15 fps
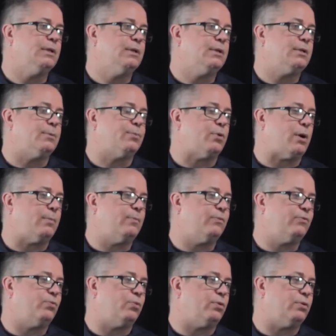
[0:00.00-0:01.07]
The
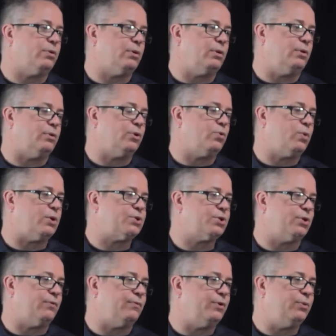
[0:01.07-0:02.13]
problems were the
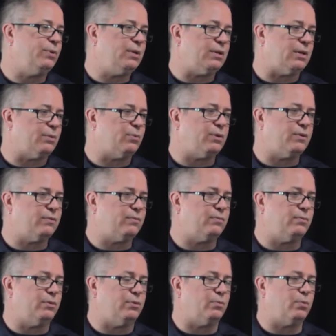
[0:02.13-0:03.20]
question of unit, like what
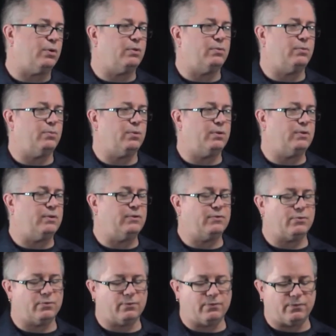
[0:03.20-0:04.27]
are these
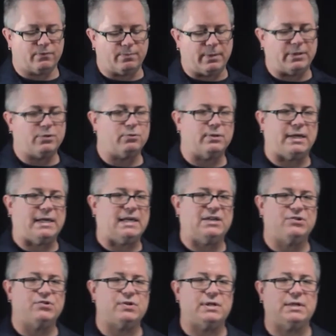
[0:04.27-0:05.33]
sort of mental
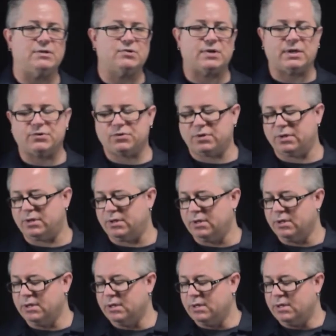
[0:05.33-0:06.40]
age things actually,
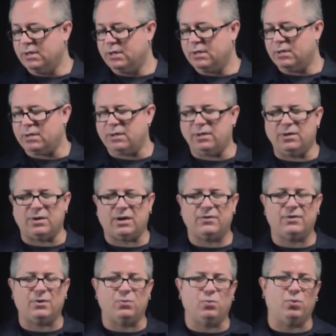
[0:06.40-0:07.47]
how does
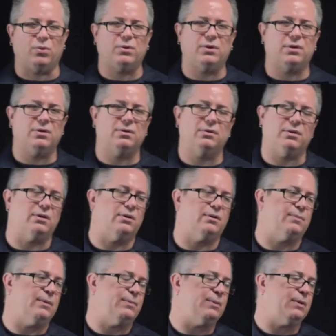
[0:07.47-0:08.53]
that work?
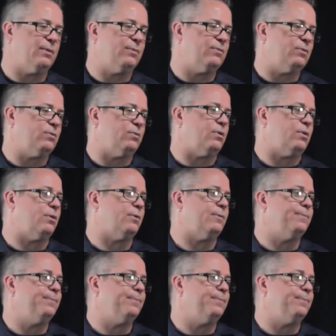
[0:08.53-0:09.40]
It becomes a little hard.